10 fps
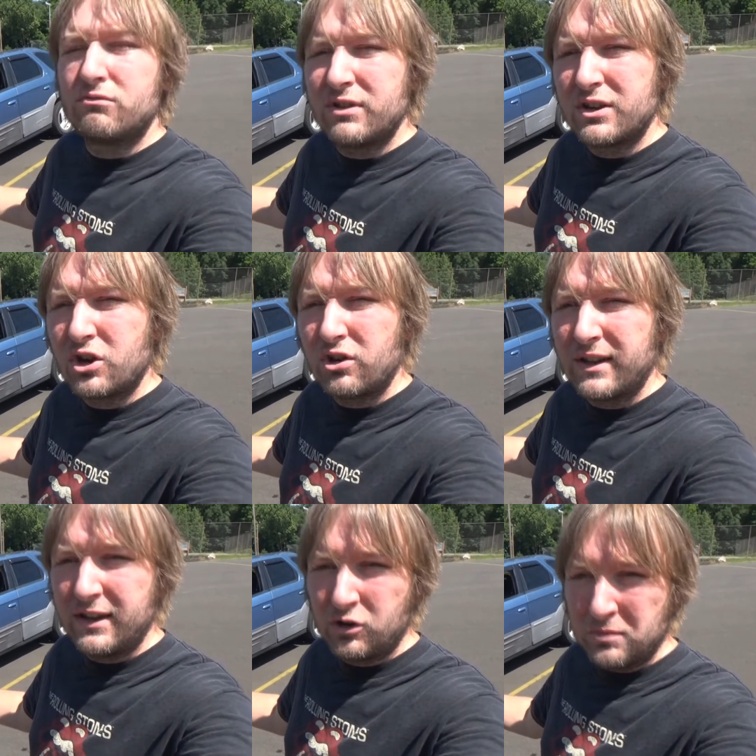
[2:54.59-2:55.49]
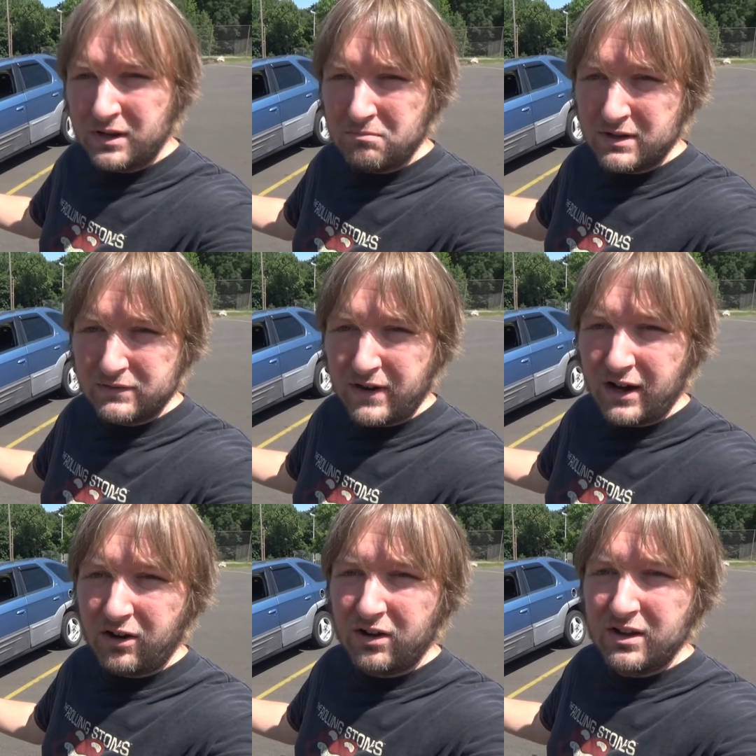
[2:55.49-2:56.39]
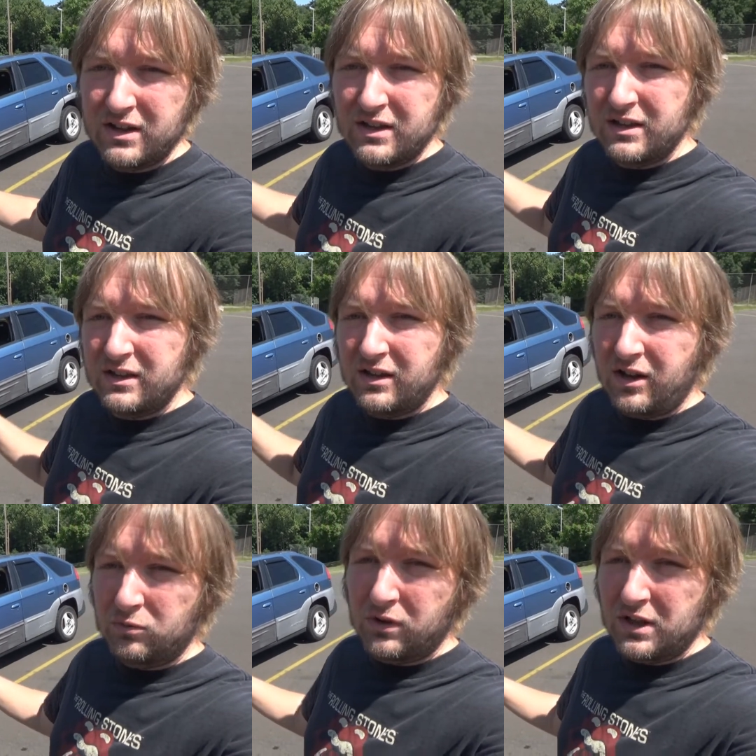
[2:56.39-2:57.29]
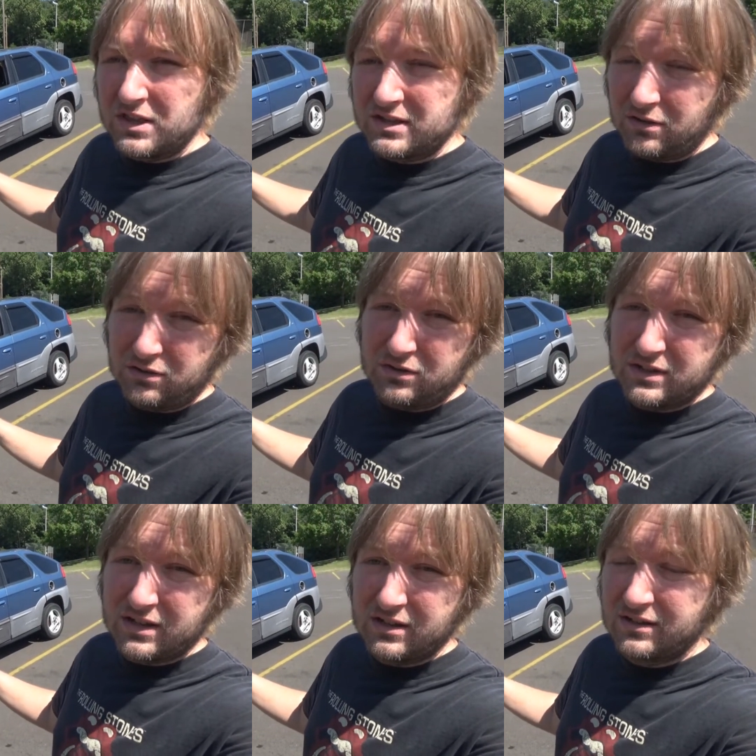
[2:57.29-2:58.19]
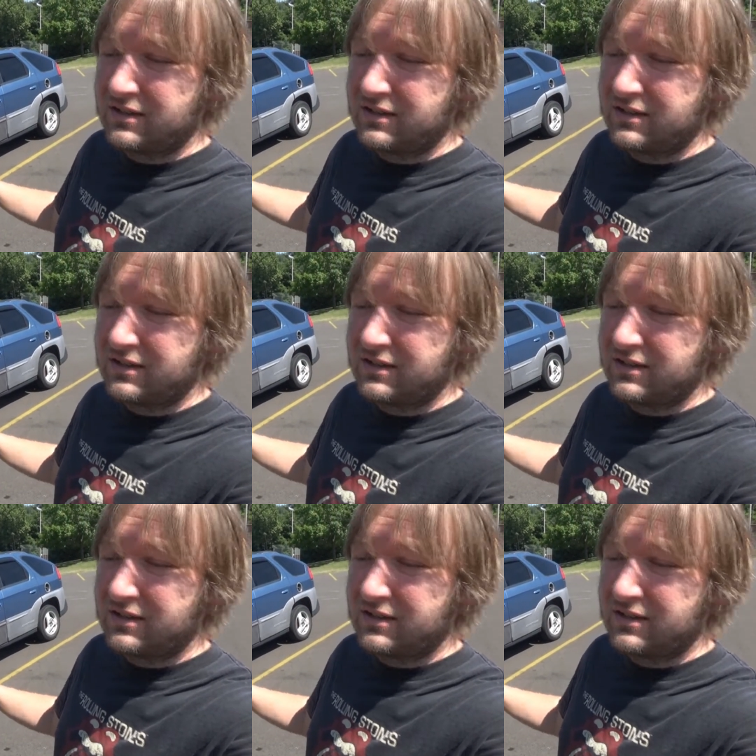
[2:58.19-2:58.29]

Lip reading: recurring intermittent misfire on one of the cylinders.